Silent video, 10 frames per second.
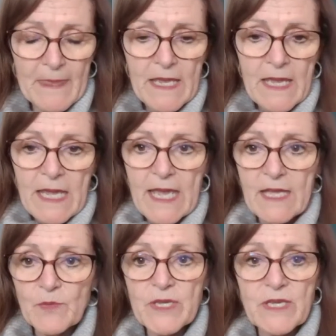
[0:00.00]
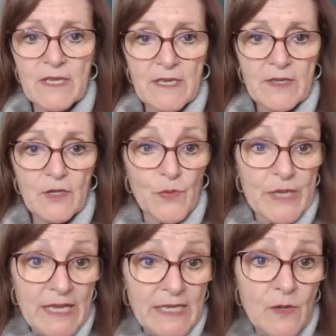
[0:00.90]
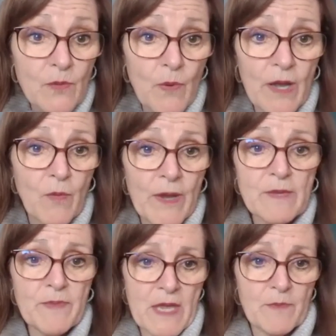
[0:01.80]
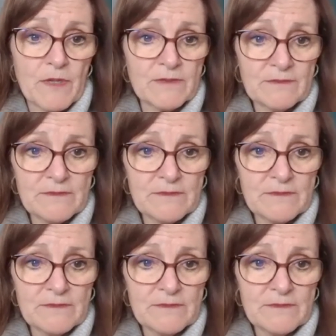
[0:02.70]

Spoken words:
Right. And we created a white paper